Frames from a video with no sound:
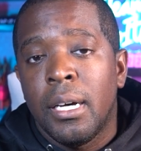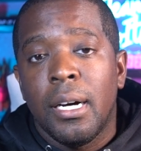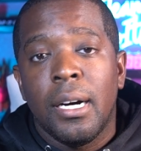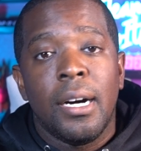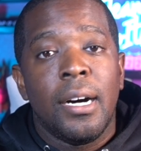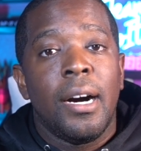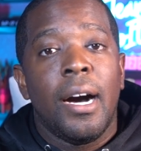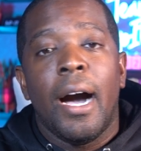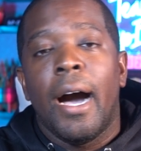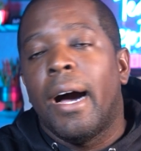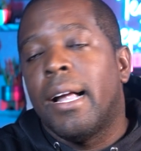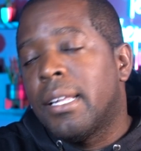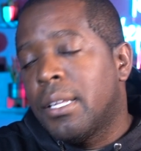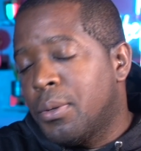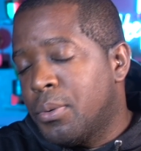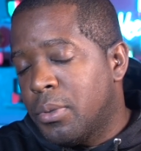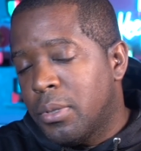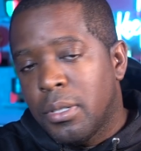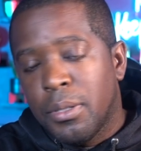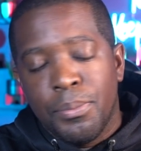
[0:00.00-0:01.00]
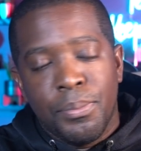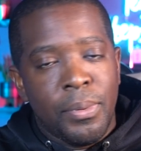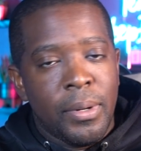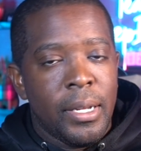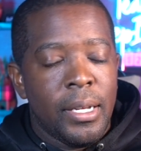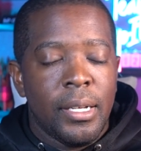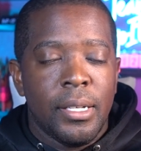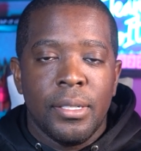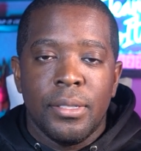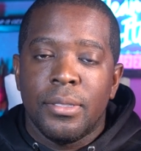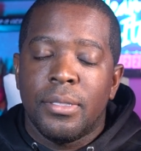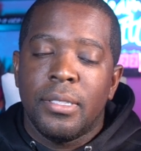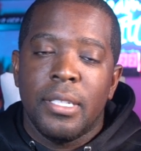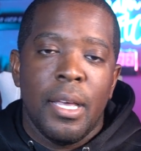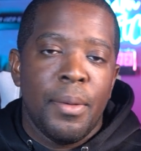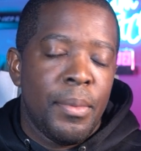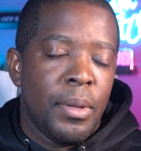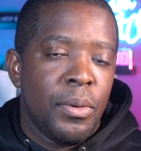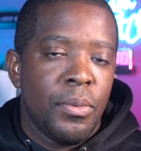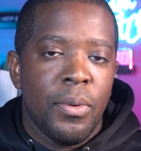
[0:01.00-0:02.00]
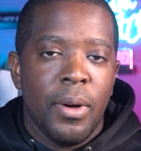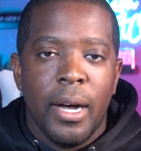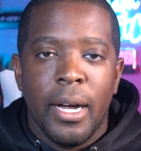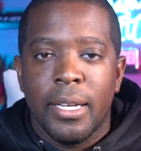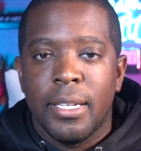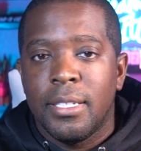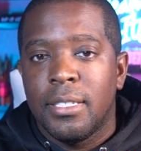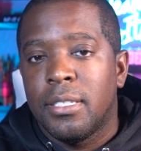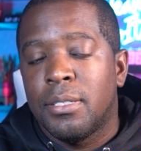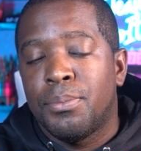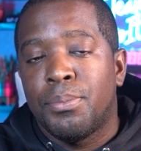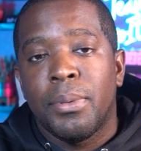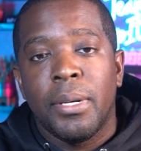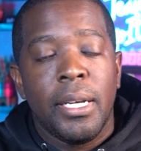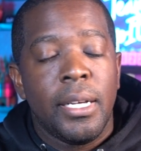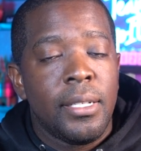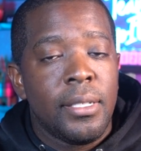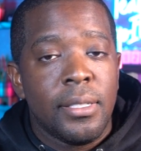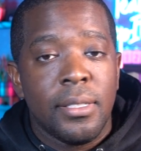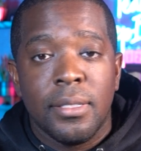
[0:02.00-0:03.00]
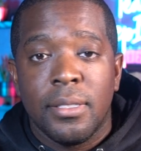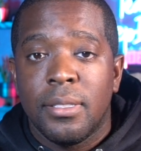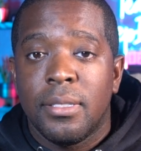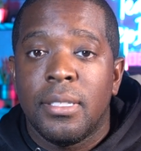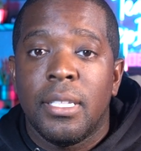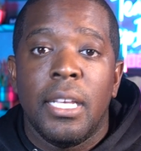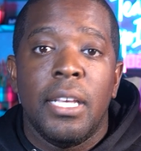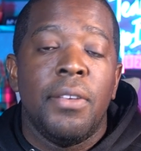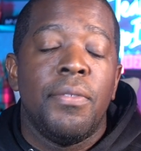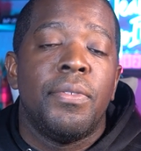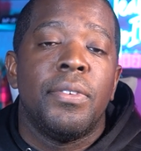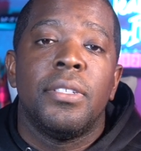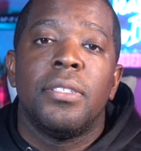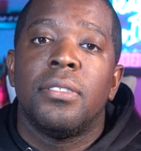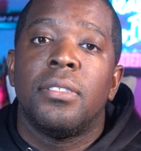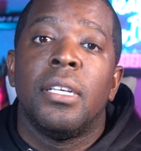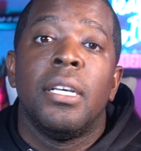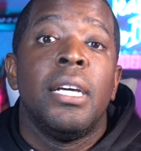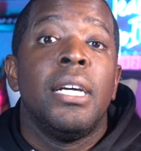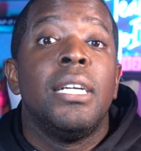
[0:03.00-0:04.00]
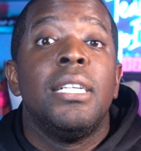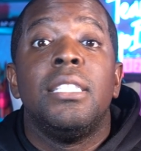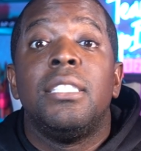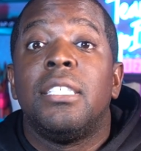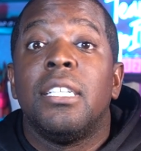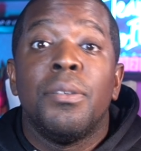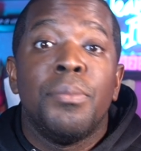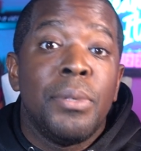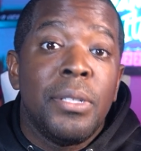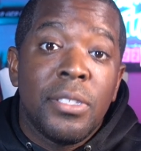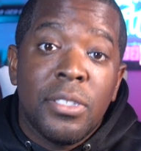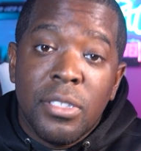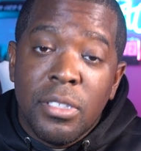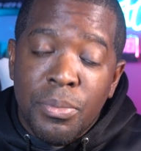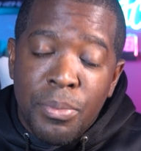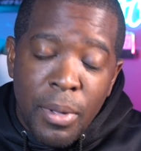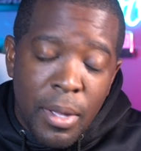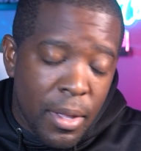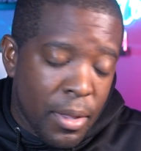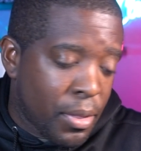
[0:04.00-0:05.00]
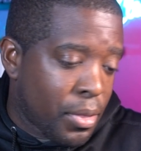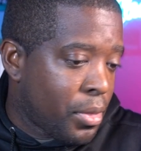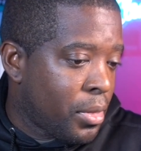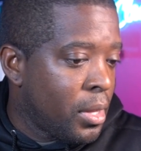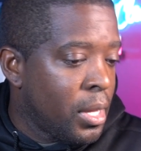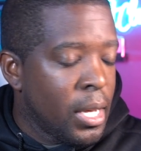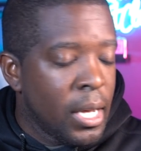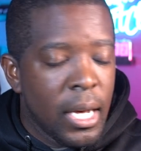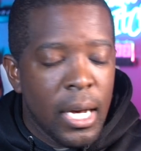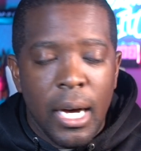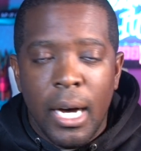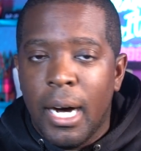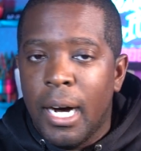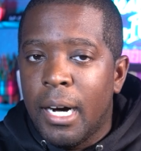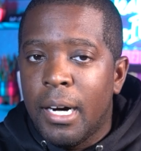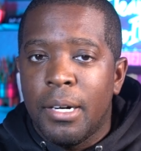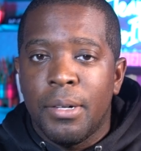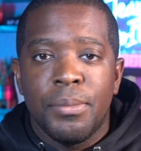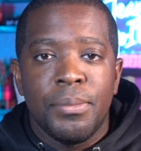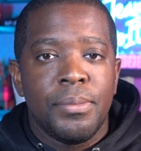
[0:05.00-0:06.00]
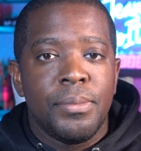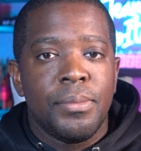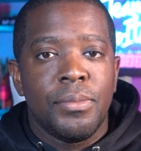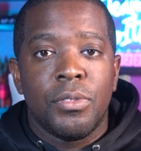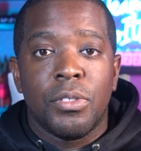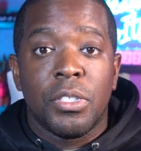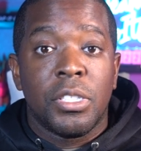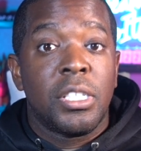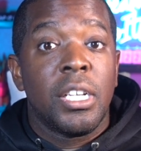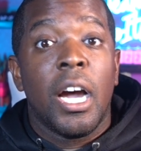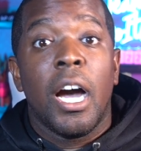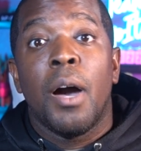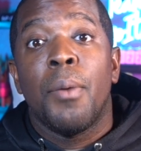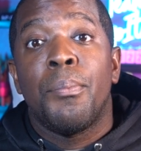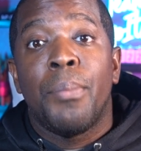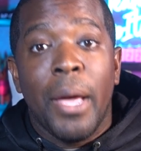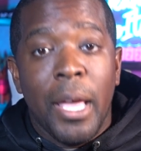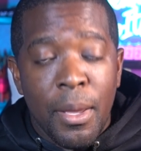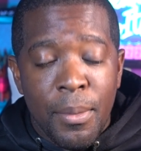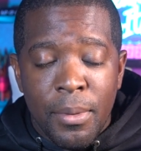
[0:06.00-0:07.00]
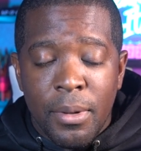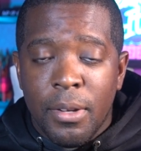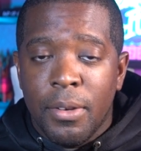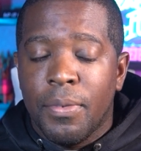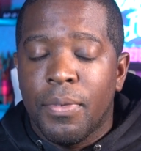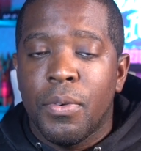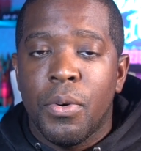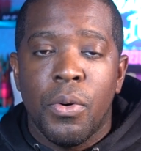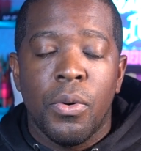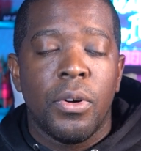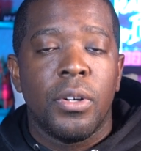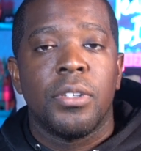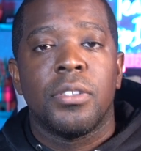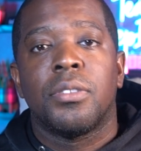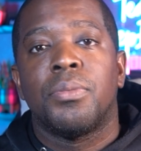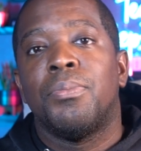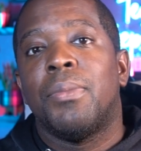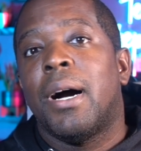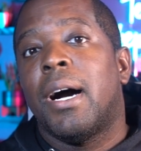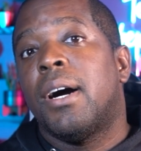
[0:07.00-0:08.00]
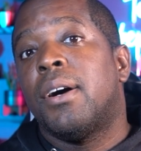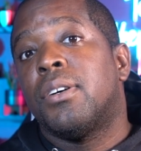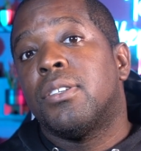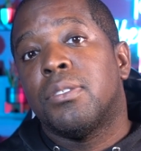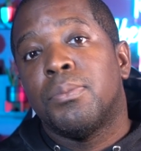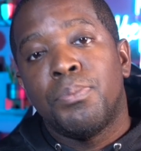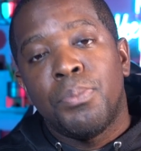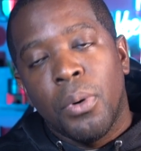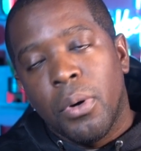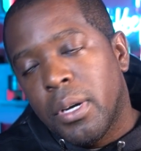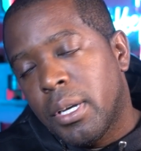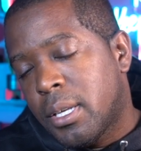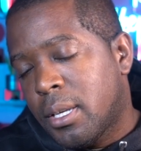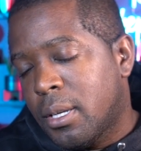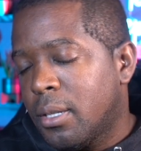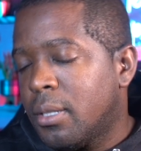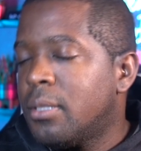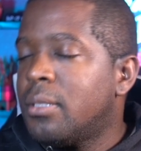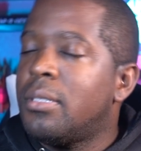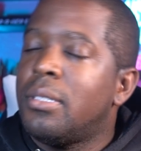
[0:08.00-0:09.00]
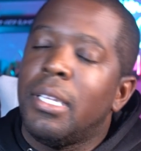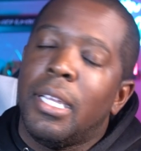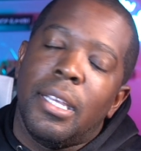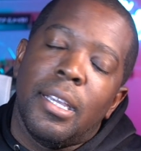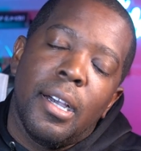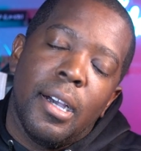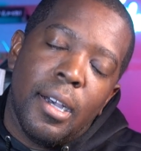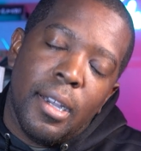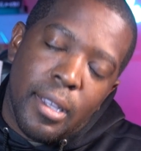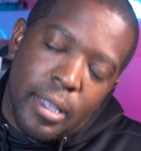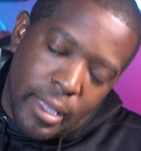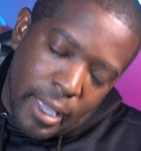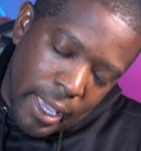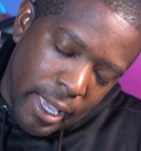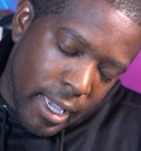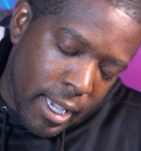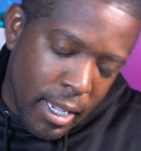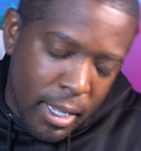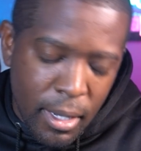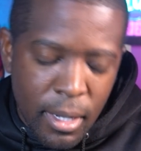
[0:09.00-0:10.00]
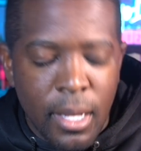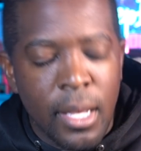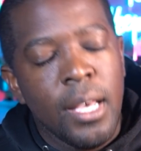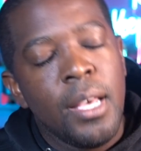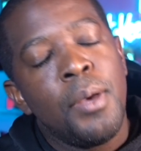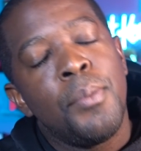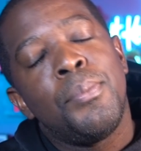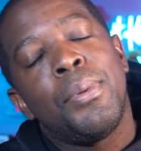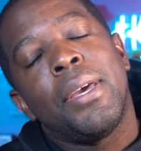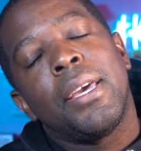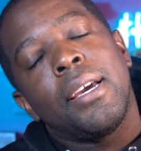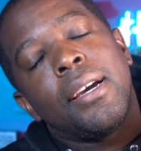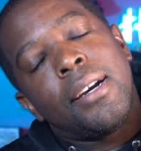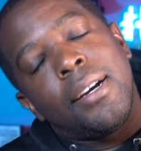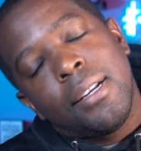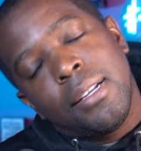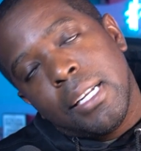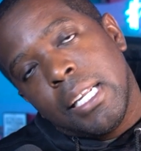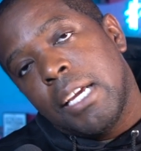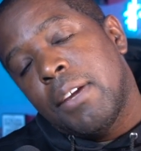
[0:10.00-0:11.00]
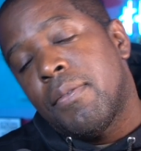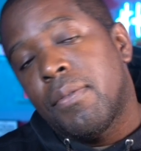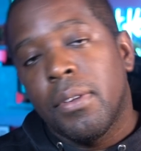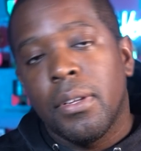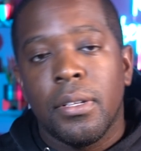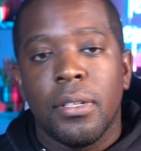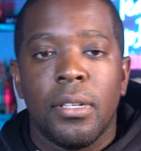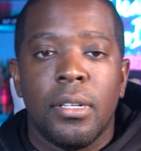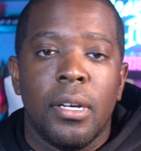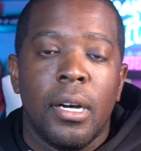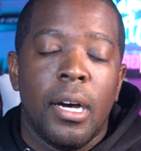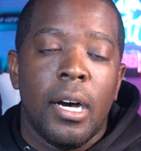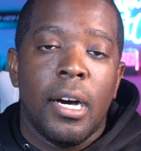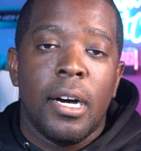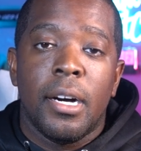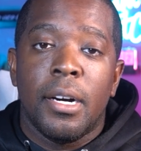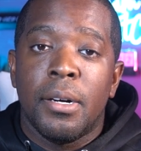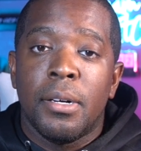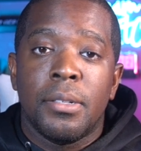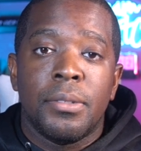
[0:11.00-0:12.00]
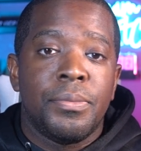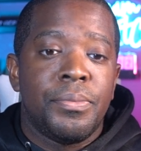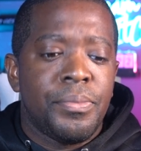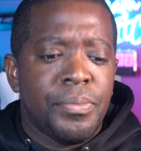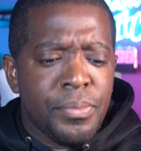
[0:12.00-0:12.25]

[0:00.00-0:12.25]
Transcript: uh, Hollywood Brown, Sammy Watkins, Brandon Stephens, Jimmy Smith, um, Rashod Bateman, of course, Miles Boykin, Deon Cain, Ben Cleveland, uh,